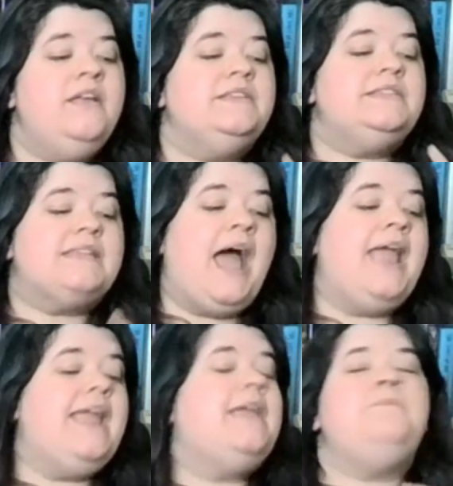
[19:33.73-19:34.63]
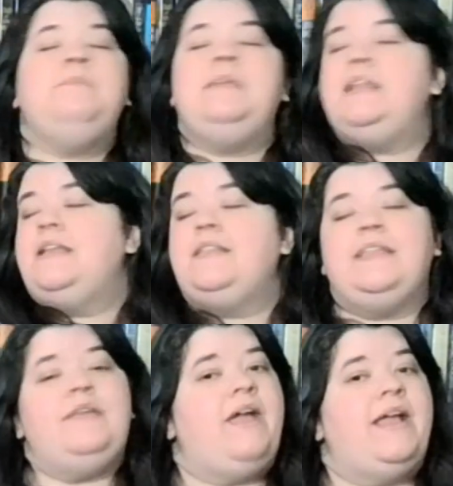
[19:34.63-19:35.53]
Skye
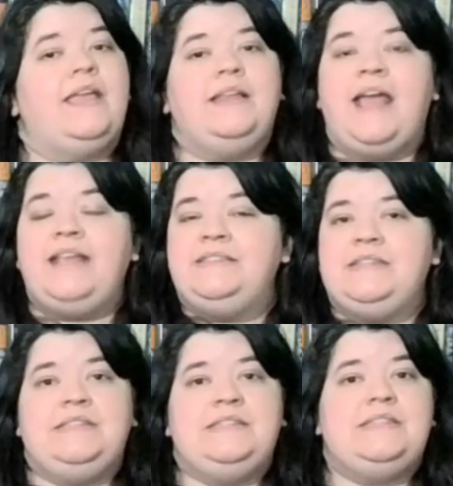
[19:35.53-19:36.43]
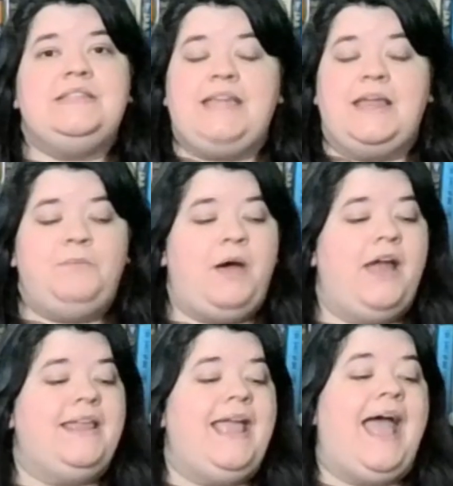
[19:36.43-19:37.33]
immediately recognizes the dead
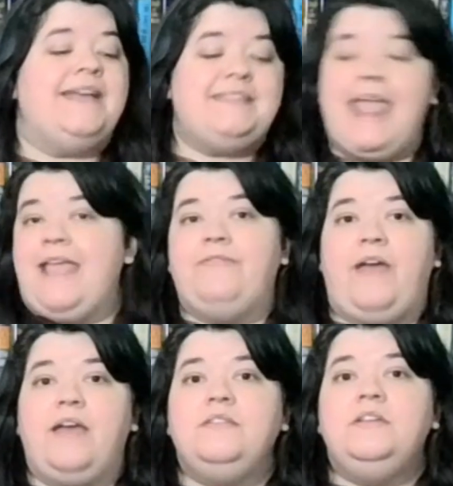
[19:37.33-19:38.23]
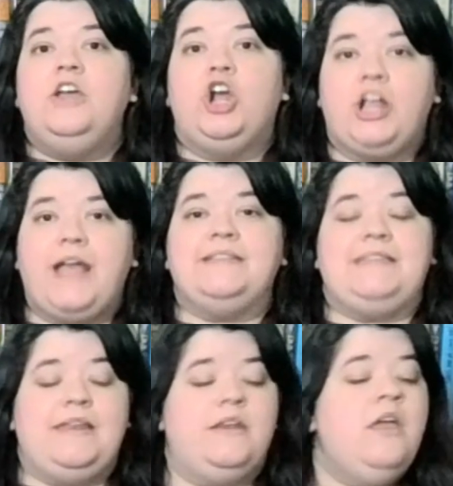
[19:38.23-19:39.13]
body as Ava, her
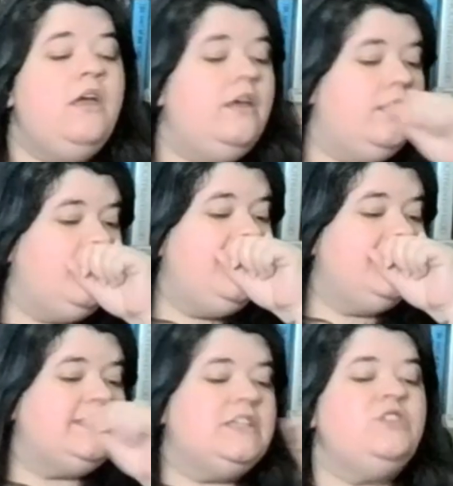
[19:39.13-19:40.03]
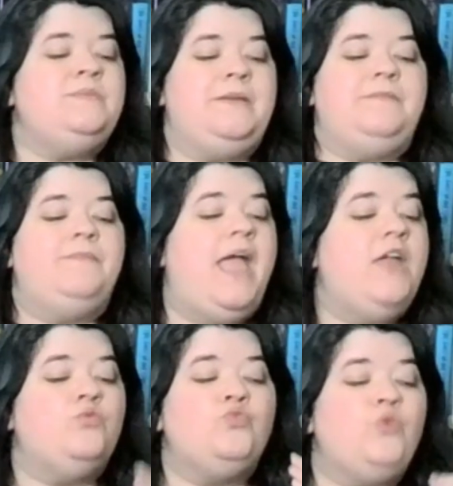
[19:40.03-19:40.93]
cousin, excuse me,
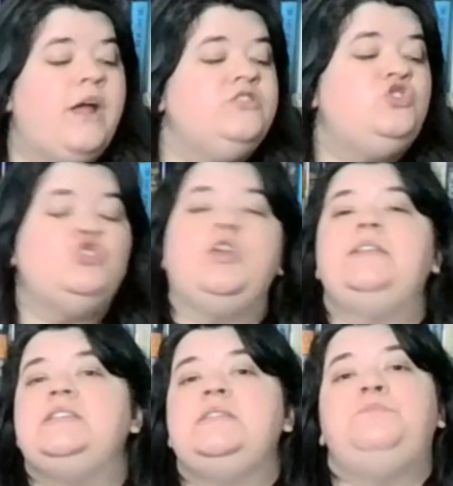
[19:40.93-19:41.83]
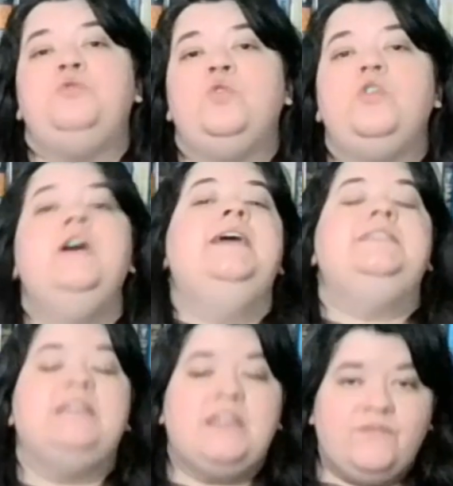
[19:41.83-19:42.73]
and runs straight to the pool
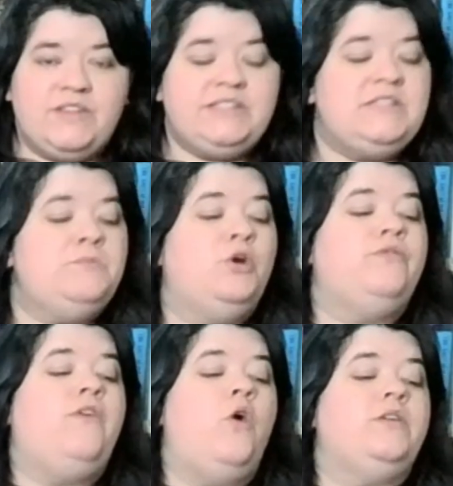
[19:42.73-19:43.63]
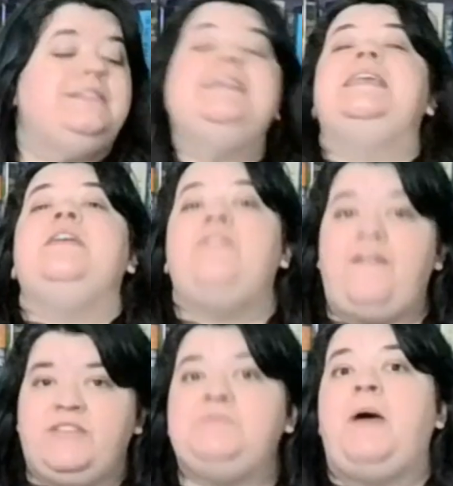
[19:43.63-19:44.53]
to convince the merfolk to give
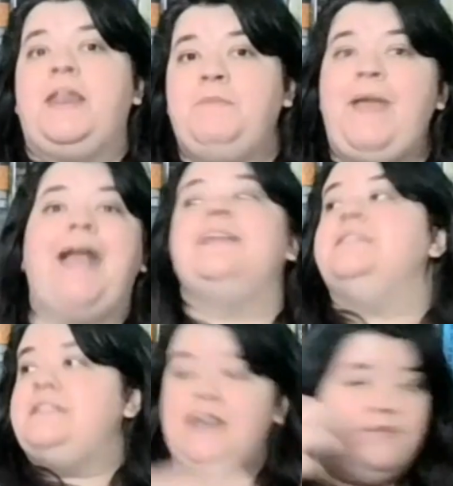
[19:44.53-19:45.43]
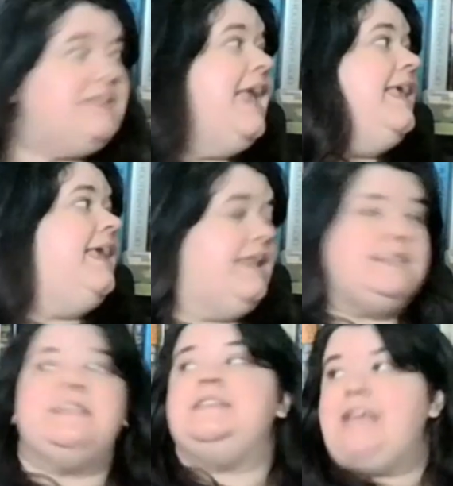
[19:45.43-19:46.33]
Ava's body back instead of taking it
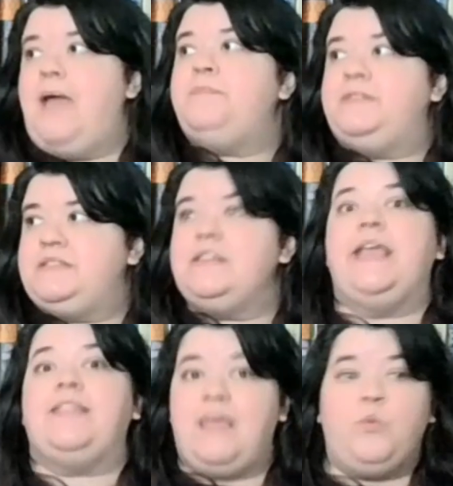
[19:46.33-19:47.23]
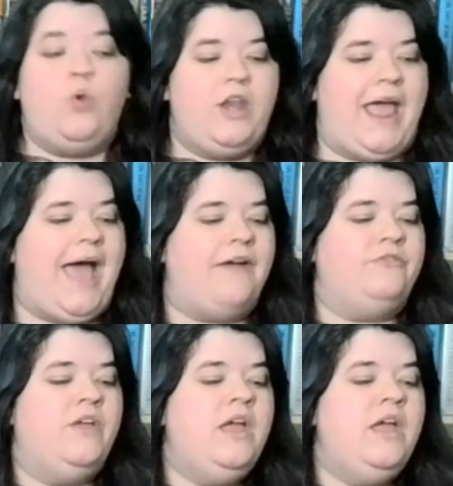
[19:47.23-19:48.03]
to the depths like they would have.